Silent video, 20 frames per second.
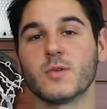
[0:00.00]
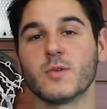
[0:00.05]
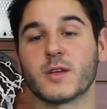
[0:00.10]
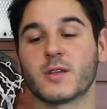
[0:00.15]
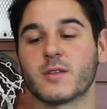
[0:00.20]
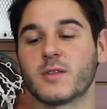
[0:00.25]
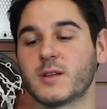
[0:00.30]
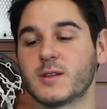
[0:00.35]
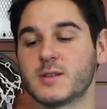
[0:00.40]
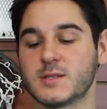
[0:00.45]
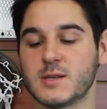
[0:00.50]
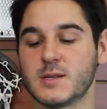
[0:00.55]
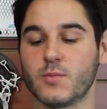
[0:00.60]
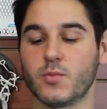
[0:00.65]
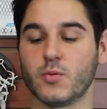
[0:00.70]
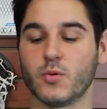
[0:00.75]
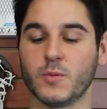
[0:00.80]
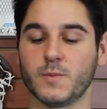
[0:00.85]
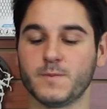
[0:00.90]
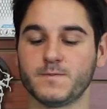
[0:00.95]
really clean and
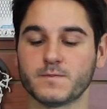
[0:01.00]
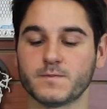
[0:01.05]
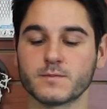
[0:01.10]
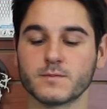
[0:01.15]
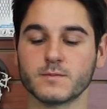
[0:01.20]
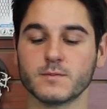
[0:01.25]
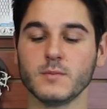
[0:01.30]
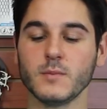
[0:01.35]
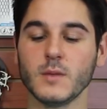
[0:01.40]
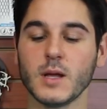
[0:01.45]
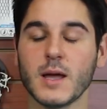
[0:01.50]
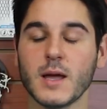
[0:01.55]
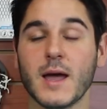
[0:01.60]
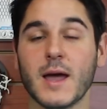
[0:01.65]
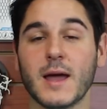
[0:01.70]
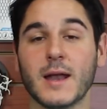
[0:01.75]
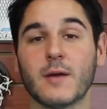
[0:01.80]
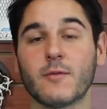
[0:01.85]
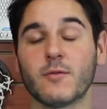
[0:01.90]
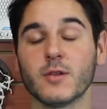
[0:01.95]
simple
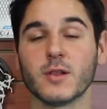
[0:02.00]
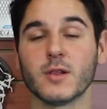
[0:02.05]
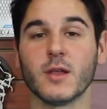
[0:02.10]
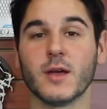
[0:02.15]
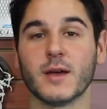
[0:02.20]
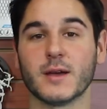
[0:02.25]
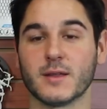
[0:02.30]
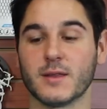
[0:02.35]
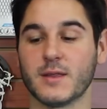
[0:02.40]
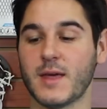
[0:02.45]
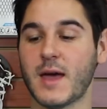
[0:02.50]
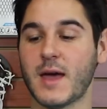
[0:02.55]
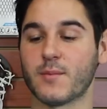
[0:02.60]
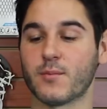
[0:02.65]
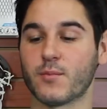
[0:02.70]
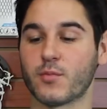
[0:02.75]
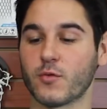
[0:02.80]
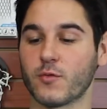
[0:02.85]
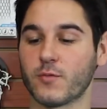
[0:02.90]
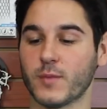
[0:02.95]
and I really like that
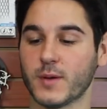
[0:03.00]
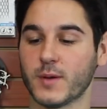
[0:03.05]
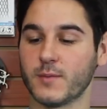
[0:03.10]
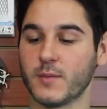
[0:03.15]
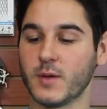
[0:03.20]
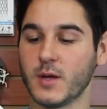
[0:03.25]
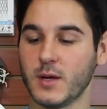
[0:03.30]
improvement.